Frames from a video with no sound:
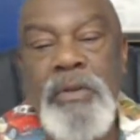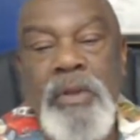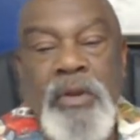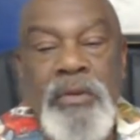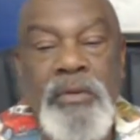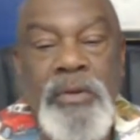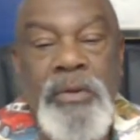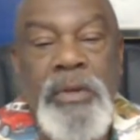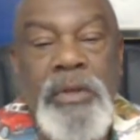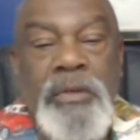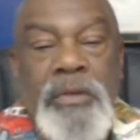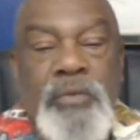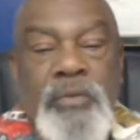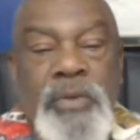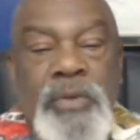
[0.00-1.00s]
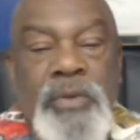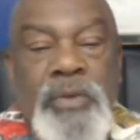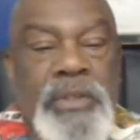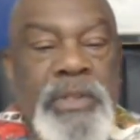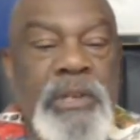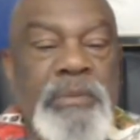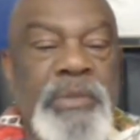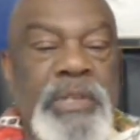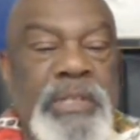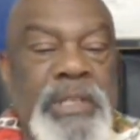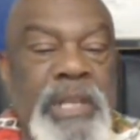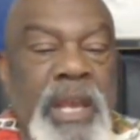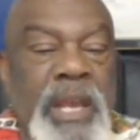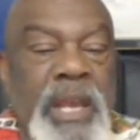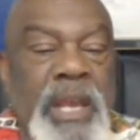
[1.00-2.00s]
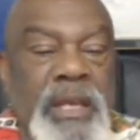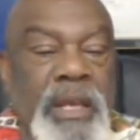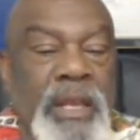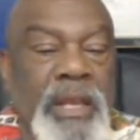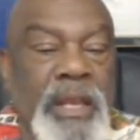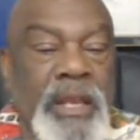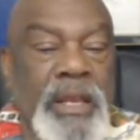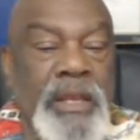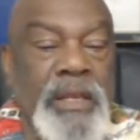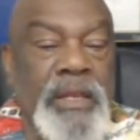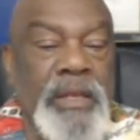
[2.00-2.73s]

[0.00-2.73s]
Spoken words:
a down and dirty, matter of fact,